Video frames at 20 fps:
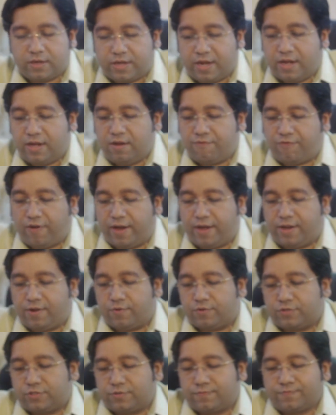kidney
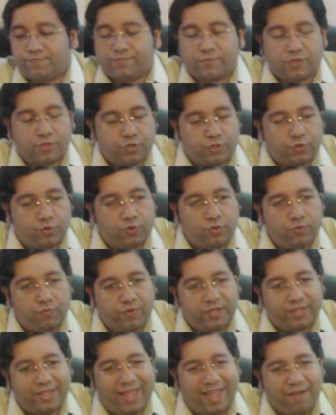failures. So
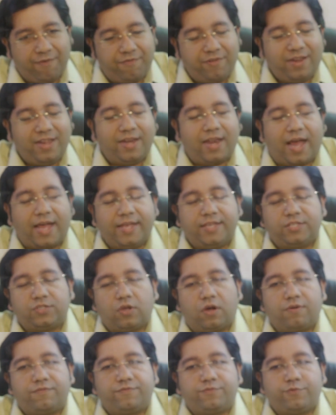with every rise
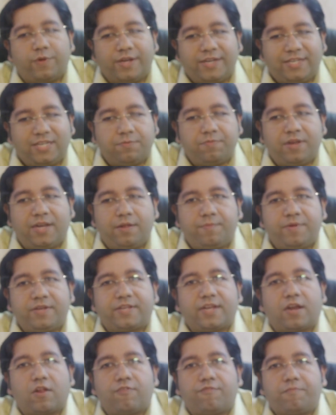of 20
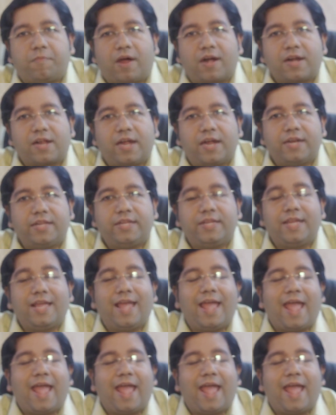millimeter of mercury